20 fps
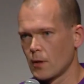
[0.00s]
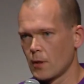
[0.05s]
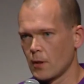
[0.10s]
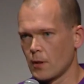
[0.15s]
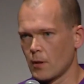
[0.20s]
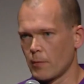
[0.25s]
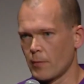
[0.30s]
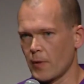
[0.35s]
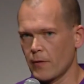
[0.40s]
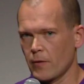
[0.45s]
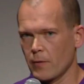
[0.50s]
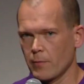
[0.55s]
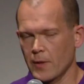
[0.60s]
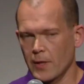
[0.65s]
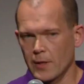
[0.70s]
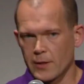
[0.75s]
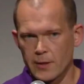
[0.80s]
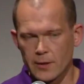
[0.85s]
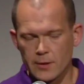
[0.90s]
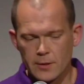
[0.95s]
Uh,
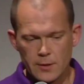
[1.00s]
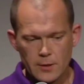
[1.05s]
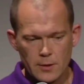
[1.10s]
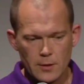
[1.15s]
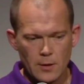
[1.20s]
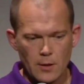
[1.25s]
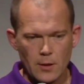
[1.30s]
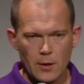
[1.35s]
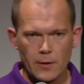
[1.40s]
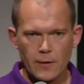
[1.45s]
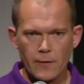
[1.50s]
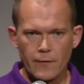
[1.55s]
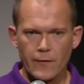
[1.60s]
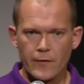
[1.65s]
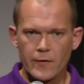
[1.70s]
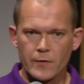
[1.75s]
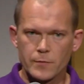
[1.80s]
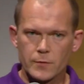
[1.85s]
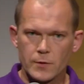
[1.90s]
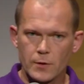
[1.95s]
mathematics,
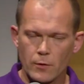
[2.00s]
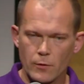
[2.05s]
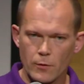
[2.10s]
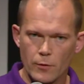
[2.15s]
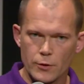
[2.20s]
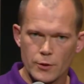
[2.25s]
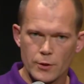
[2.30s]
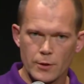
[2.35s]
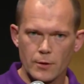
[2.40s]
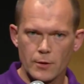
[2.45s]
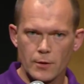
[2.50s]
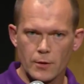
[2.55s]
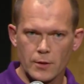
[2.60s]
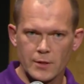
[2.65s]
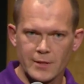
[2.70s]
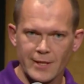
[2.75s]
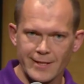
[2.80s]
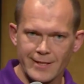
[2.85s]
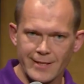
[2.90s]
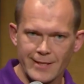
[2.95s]
algorithms, logic,
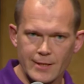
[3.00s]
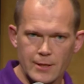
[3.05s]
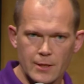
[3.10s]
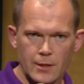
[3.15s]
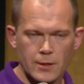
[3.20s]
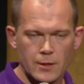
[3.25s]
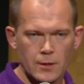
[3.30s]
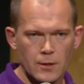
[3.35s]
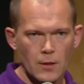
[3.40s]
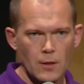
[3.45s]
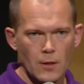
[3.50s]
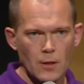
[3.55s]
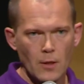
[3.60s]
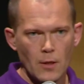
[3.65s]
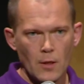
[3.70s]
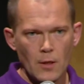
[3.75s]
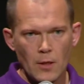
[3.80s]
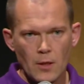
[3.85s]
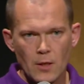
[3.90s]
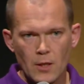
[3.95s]
statistics,
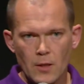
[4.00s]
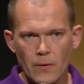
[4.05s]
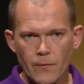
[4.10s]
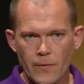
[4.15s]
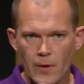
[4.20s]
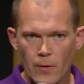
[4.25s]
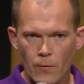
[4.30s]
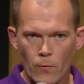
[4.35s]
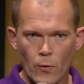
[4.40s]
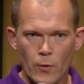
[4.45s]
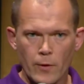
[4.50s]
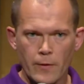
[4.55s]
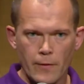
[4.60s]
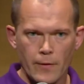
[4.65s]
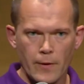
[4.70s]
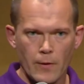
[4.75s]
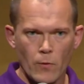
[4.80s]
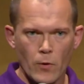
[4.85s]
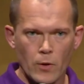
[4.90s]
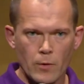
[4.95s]
if they work,
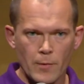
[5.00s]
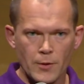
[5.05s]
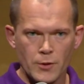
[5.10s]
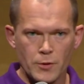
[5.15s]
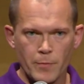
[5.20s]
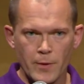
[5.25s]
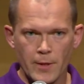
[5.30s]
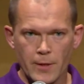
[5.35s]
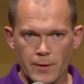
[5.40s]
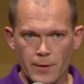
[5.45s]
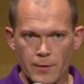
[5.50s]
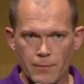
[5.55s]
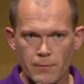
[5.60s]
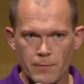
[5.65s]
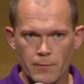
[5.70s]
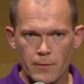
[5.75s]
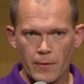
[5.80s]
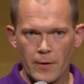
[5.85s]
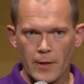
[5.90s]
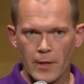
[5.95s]
they work much better.
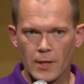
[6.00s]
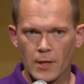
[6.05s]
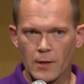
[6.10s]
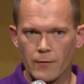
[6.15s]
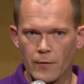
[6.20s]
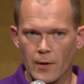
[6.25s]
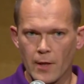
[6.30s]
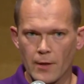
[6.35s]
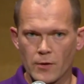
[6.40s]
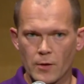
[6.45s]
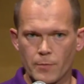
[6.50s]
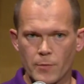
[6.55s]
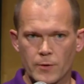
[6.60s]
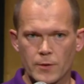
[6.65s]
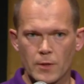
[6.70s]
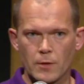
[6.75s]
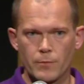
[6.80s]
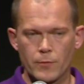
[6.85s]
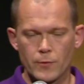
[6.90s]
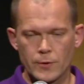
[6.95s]
They give
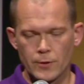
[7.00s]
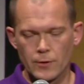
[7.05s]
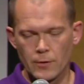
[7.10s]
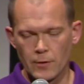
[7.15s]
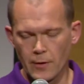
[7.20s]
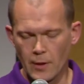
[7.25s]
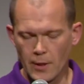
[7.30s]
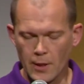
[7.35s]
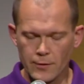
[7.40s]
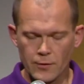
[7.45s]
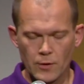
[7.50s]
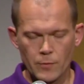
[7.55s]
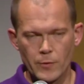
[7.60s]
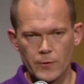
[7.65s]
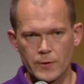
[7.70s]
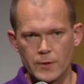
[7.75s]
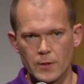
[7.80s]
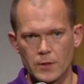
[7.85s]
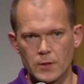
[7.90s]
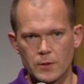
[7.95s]

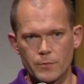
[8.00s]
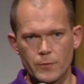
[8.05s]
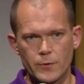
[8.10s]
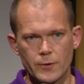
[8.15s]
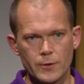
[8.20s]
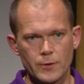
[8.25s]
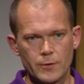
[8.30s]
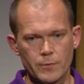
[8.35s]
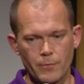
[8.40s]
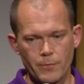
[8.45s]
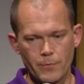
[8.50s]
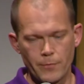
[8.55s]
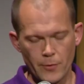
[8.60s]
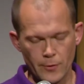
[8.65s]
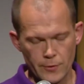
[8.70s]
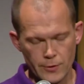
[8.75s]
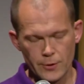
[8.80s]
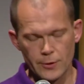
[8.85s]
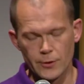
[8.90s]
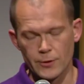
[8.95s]
100%
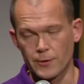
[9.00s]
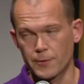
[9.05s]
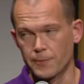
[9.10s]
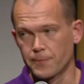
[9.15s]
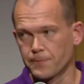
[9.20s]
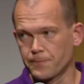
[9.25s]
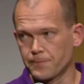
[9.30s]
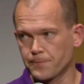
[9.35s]
precision.